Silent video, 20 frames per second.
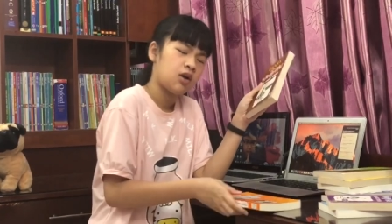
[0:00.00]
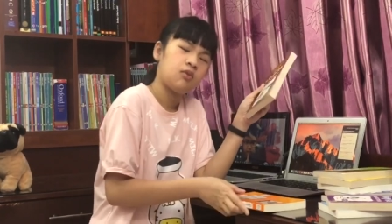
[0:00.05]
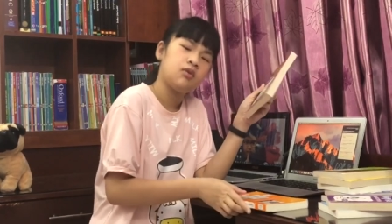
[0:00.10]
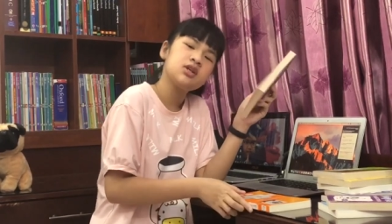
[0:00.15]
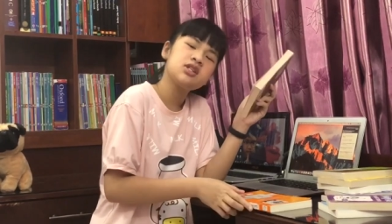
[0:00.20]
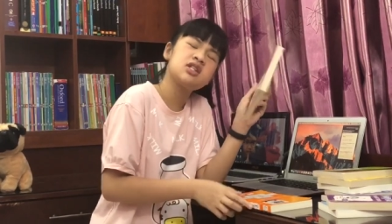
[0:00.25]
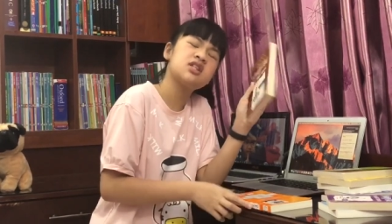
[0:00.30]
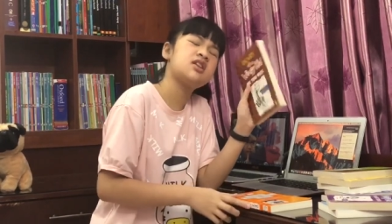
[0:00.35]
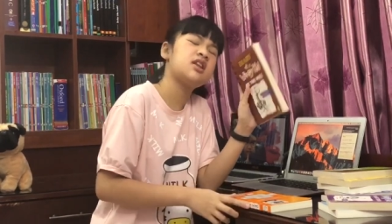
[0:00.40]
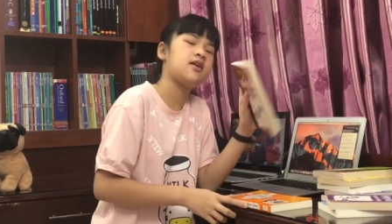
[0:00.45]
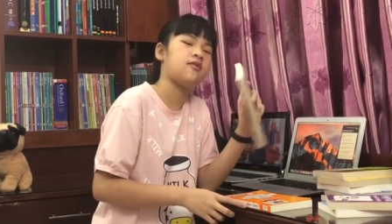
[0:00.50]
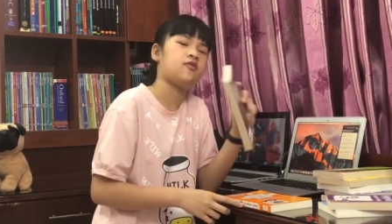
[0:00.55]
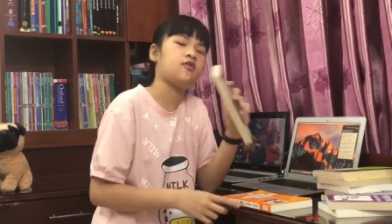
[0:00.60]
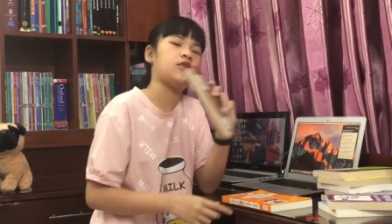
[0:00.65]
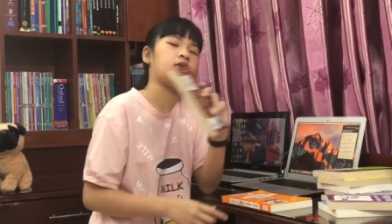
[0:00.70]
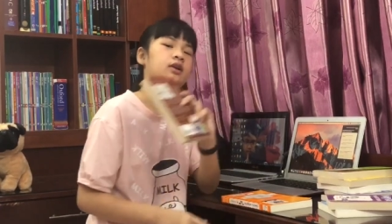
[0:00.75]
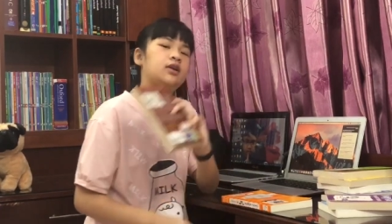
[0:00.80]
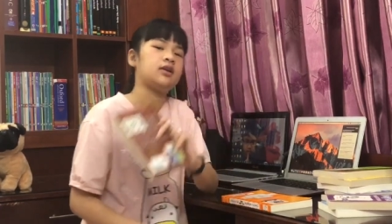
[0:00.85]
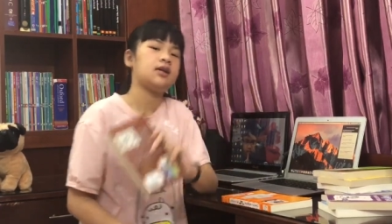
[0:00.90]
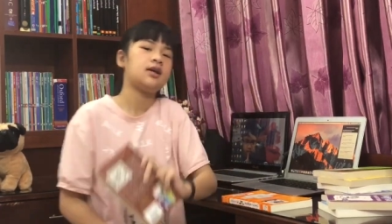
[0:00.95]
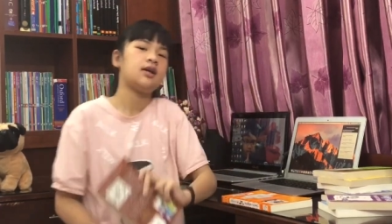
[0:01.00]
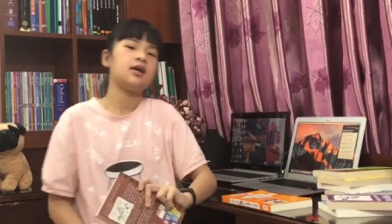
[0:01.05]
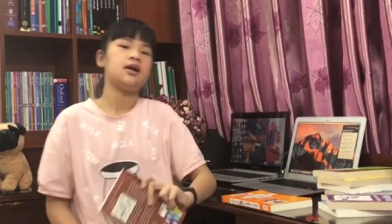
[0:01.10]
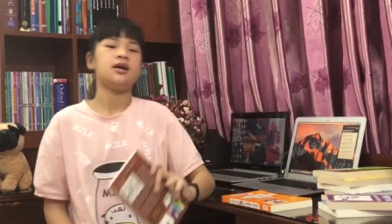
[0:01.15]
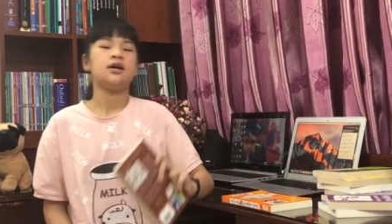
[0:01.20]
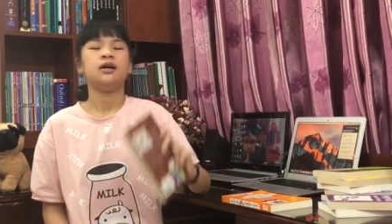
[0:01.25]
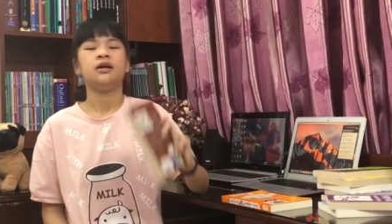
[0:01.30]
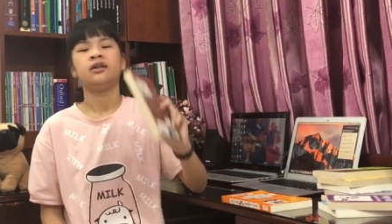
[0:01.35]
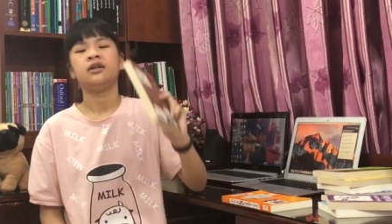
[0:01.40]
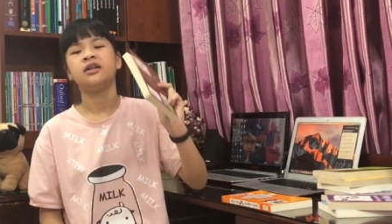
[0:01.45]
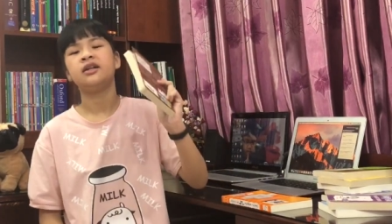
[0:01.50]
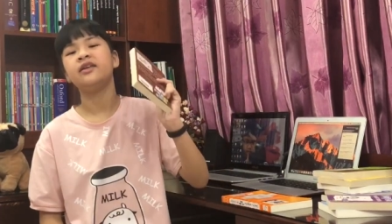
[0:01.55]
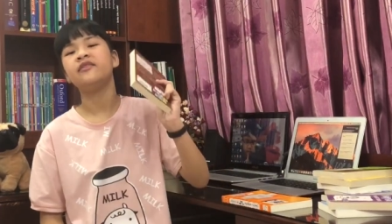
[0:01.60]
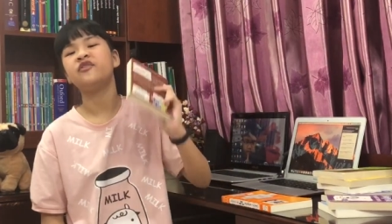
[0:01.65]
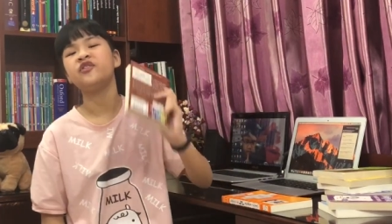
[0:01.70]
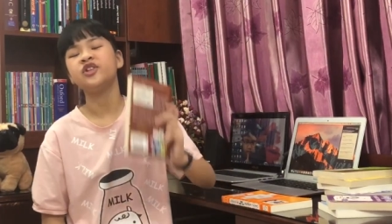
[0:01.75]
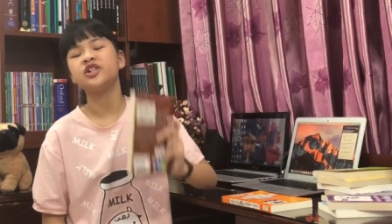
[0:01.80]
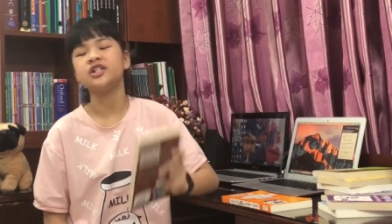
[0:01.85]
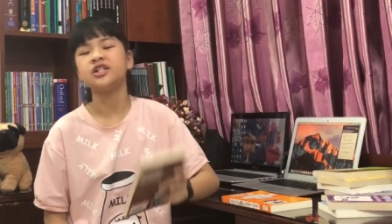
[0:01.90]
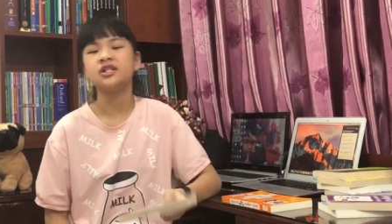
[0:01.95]
what's the difference? The
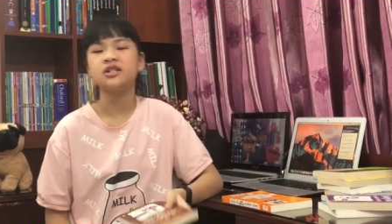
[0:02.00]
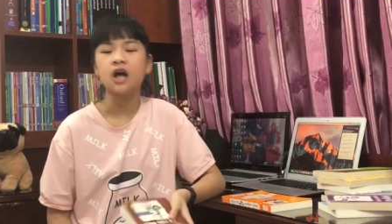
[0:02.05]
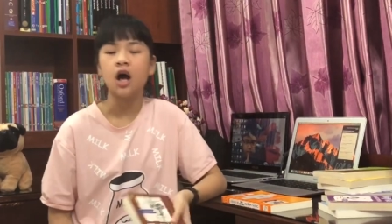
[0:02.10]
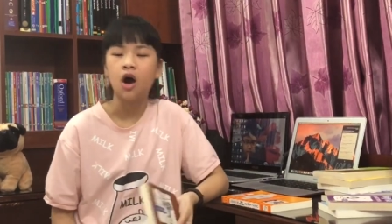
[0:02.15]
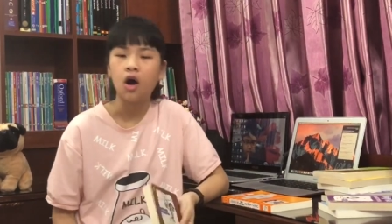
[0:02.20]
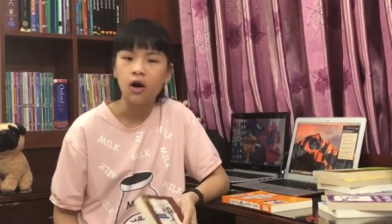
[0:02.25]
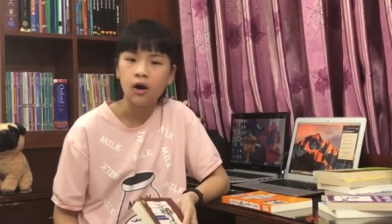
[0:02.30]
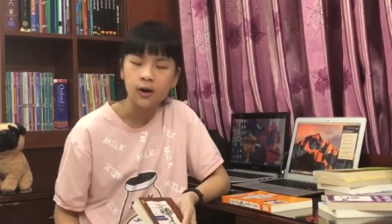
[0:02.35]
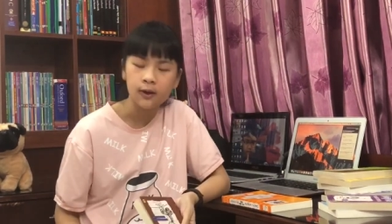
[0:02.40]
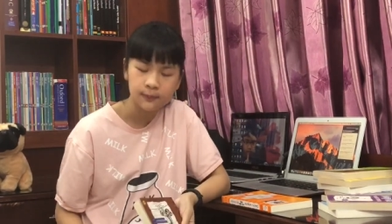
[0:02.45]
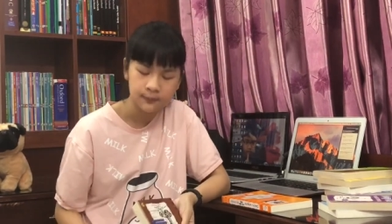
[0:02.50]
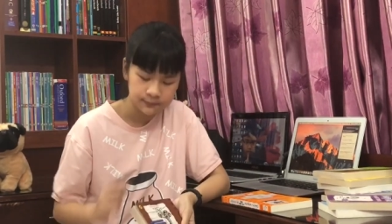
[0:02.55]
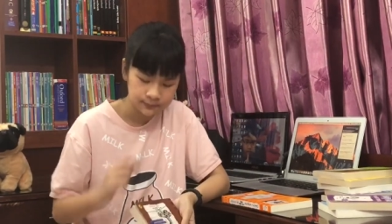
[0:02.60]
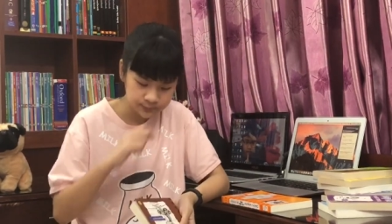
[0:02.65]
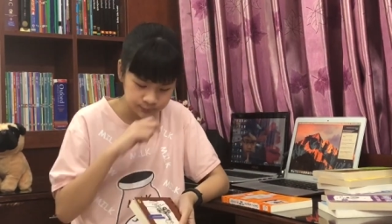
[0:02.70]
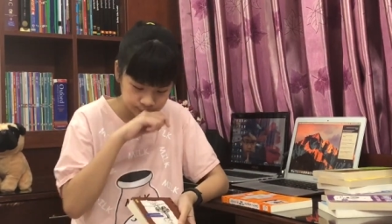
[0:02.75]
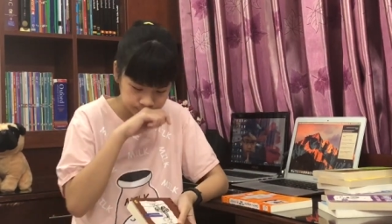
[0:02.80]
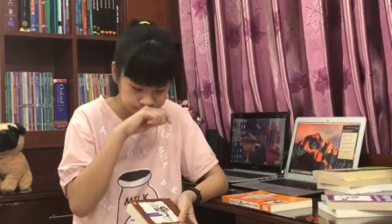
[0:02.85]
differences are